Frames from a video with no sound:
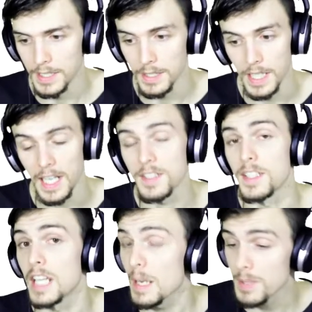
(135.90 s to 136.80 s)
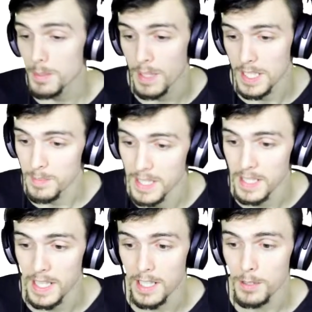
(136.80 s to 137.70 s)
It has to times it by speed
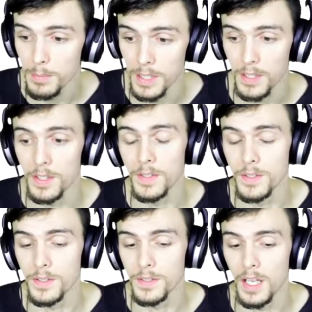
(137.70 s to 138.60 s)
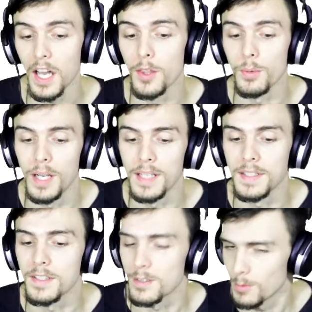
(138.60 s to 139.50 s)
now because otherwise it
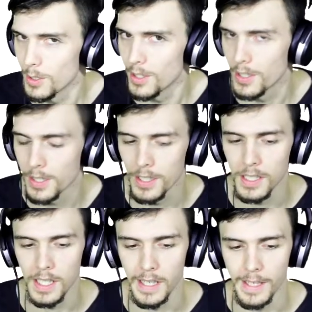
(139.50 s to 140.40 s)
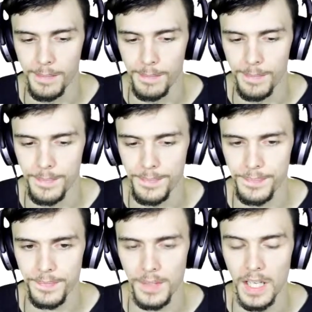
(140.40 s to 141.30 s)
doesn't work. And
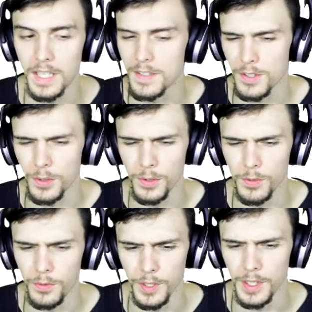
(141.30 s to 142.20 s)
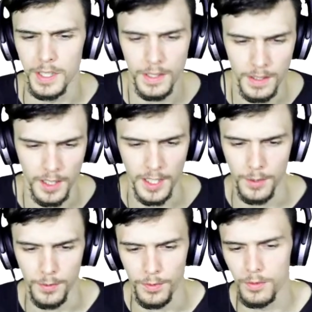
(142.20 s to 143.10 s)
it's good for kind
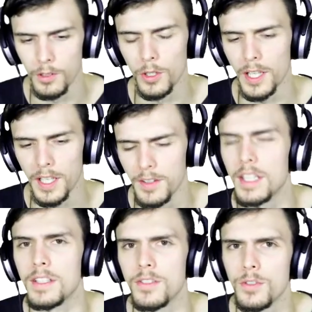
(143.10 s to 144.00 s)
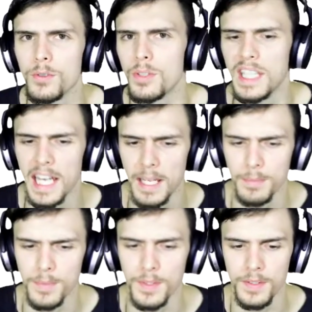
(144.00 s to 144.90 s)
of locking things to the
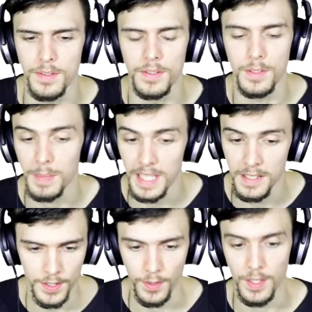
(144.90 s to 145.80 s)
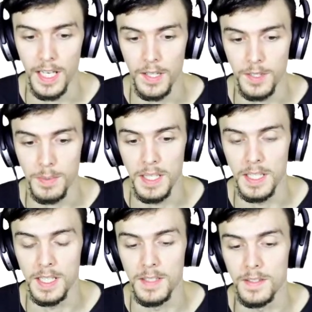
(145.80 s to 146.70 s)
game's speed. So now speed
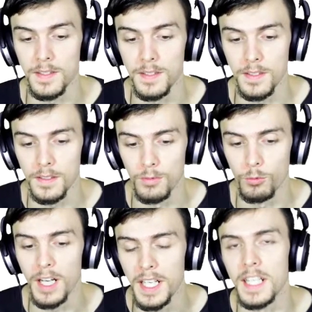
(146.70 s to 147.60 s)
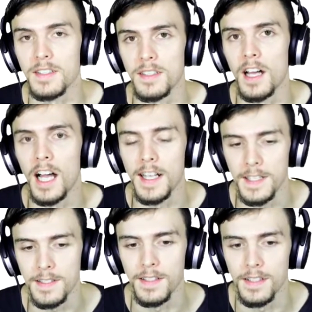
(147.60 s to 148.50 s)
is, running is the
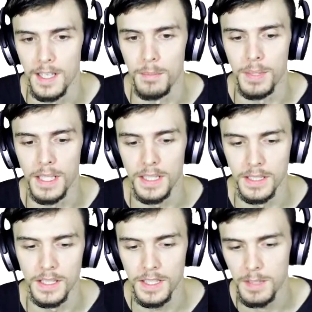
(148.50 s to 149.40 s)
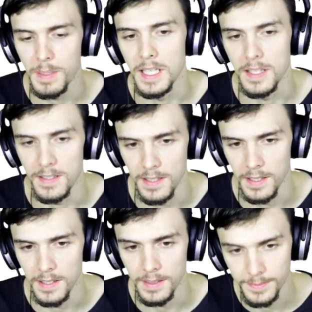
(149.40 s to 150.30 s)
highest number, speed is
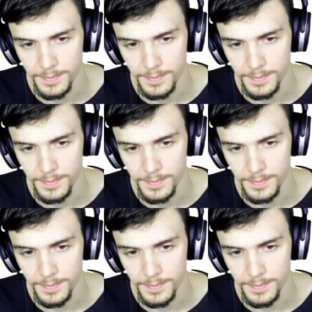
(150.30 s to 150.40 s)
the